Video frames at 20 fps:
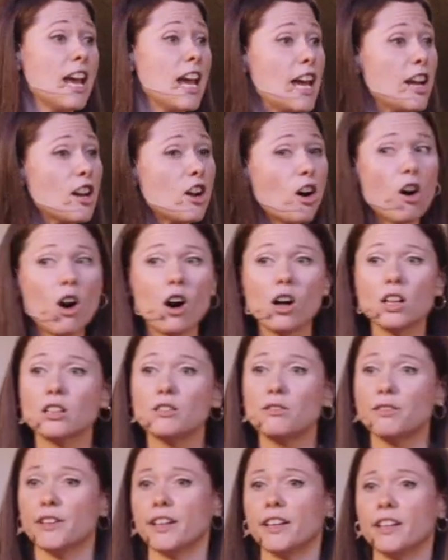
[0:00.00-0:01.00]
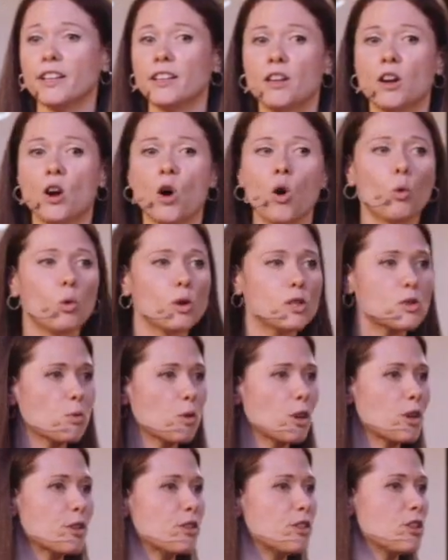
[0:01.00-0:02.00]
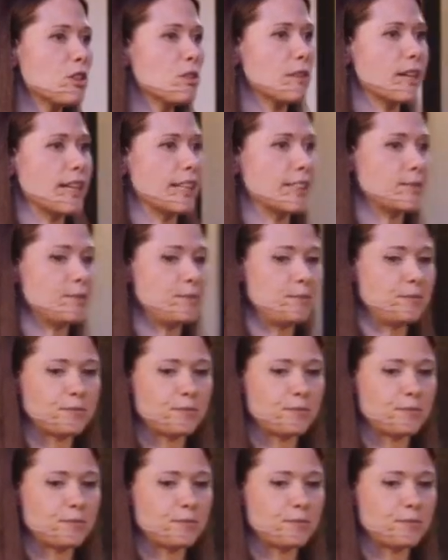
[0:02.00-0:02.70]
and all of it was worth doing.